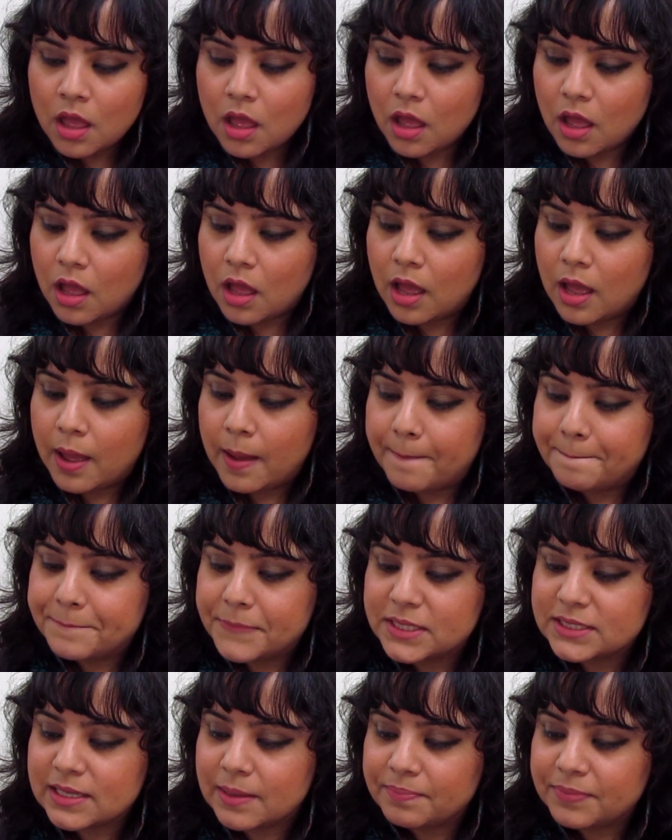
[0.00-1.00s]

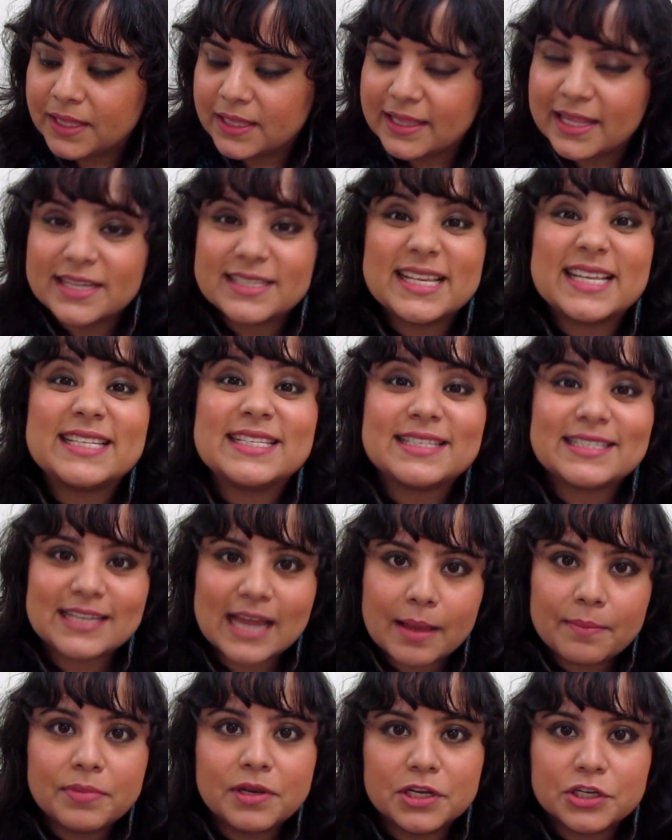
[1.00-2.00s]
something that is
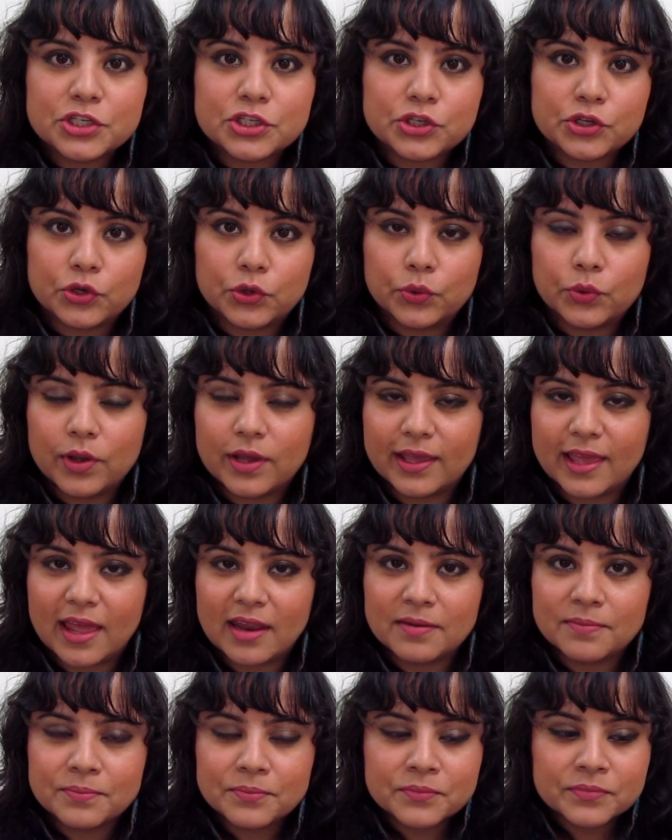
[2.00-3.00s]
established, you know,
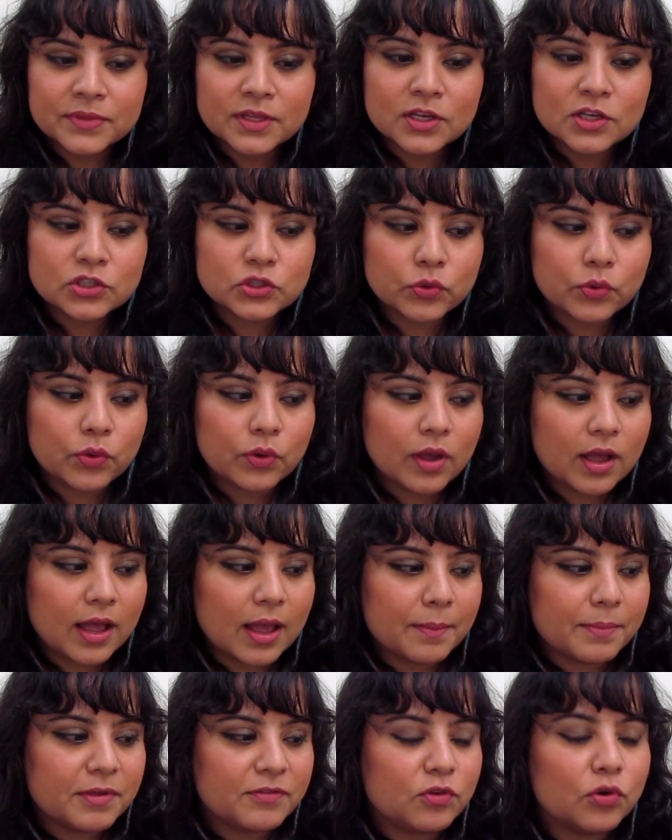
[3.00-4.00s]
again. So
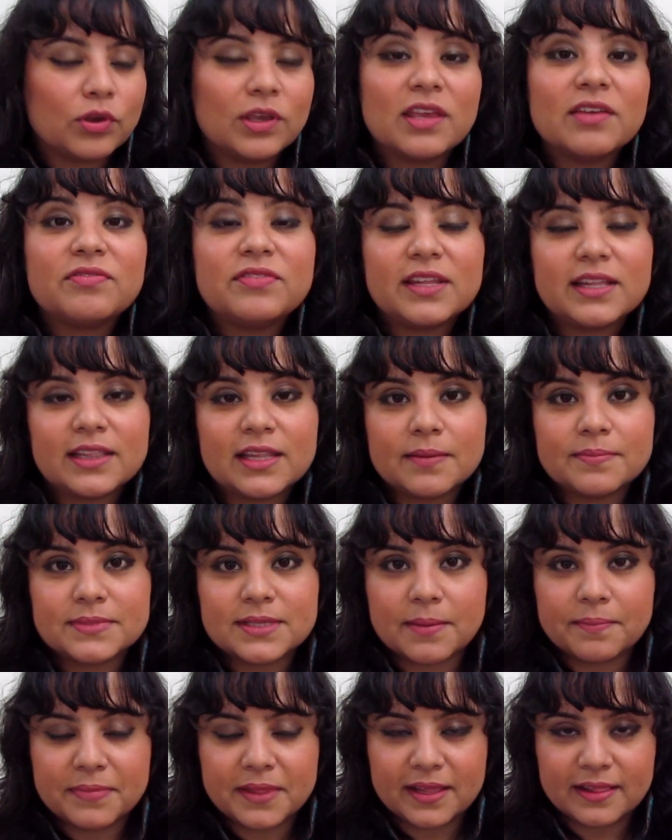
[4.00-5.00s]
if you're gifting them
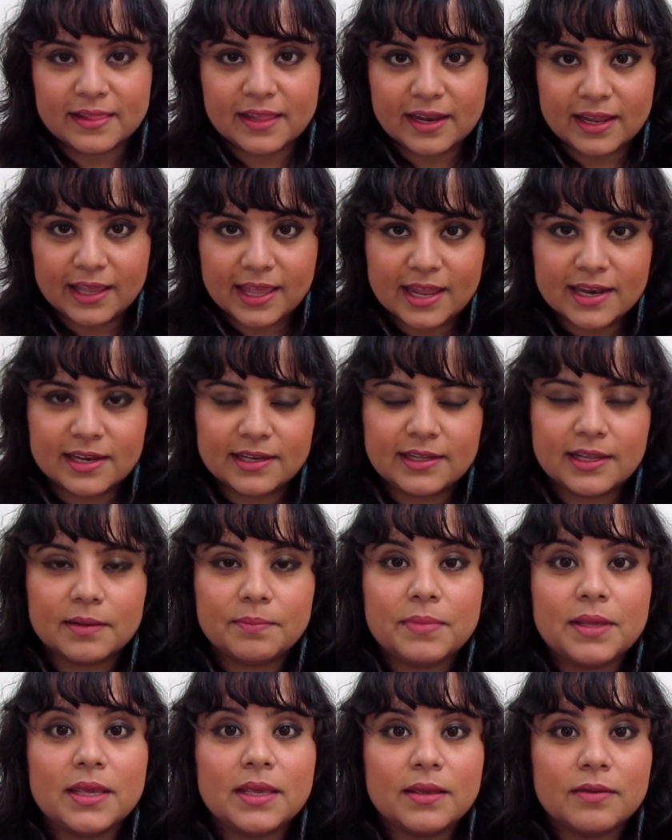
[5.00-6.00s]
something, then again, it
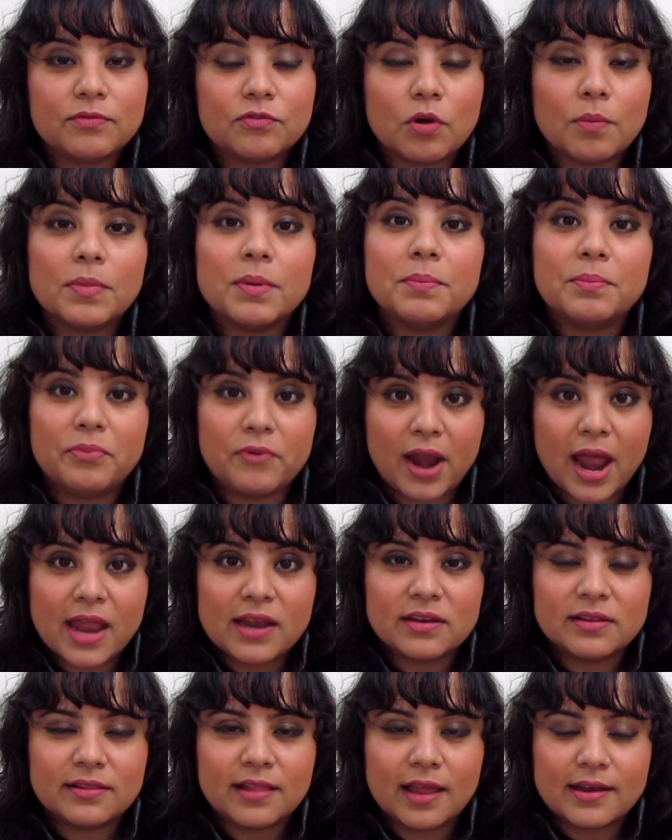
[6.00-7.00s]
can be from a
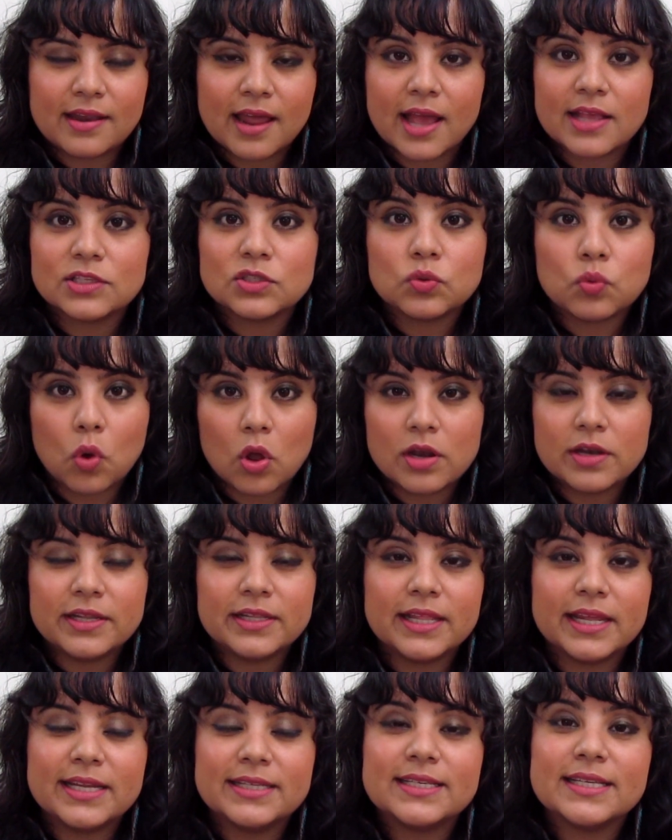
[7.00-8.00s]
brand that has
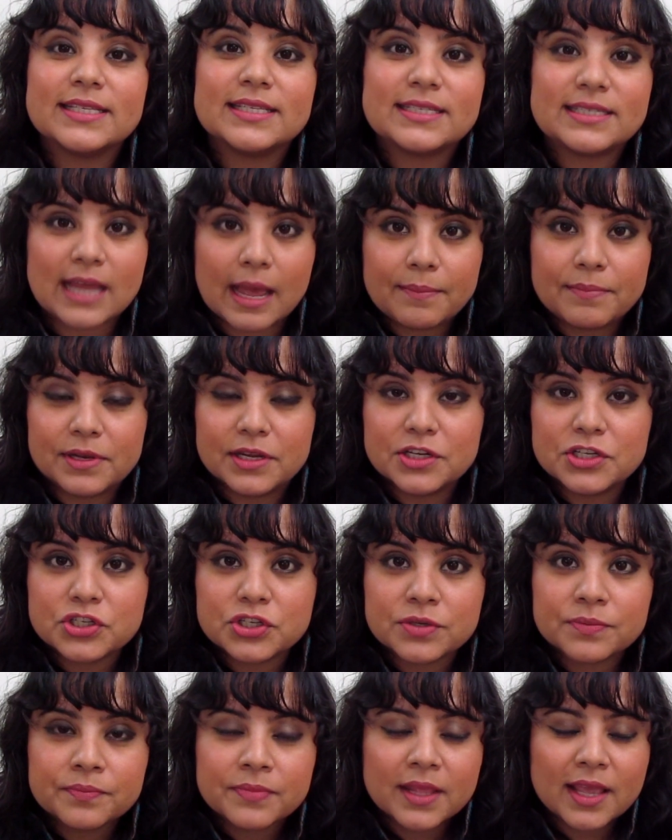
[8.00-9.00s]
quality, that is
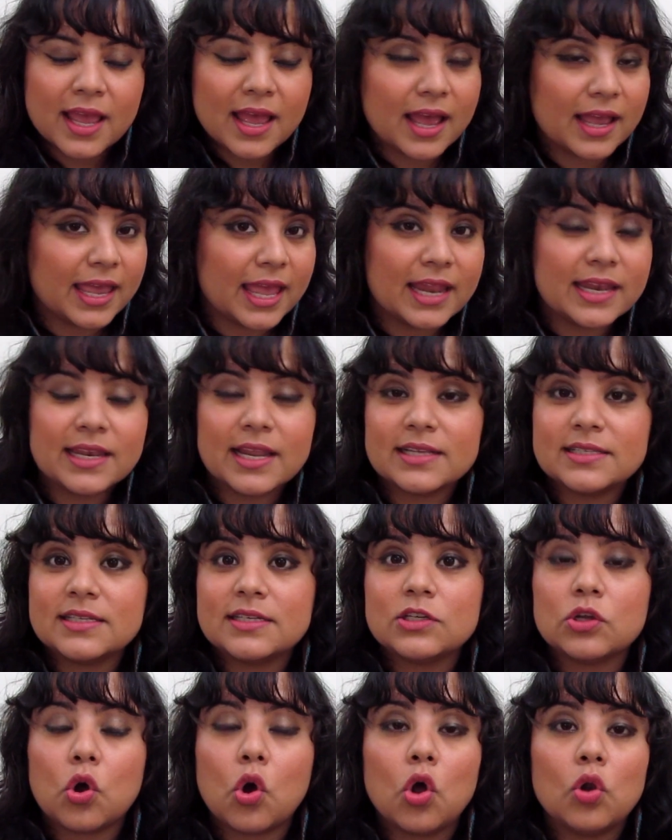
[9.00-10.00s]
established. Again,
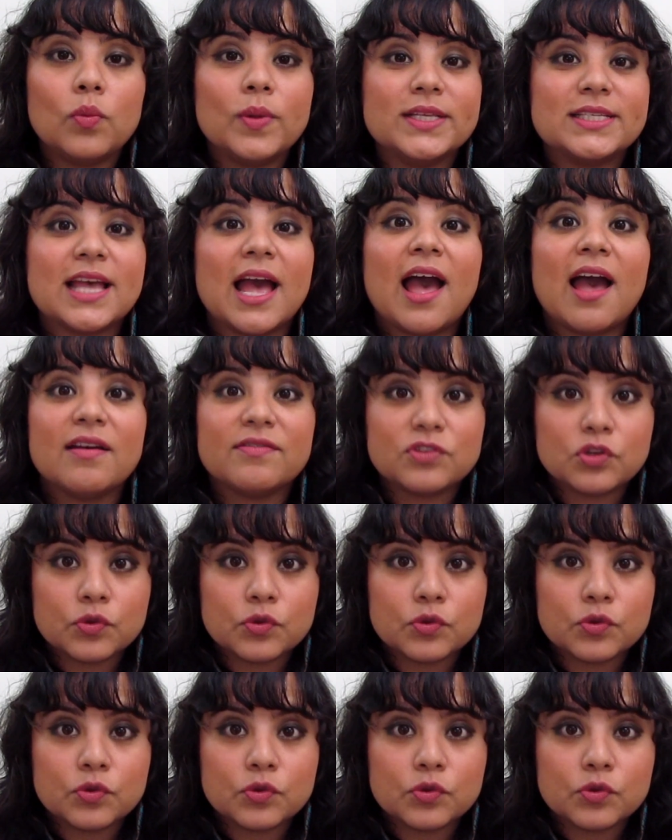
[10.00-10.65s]
doesn't always have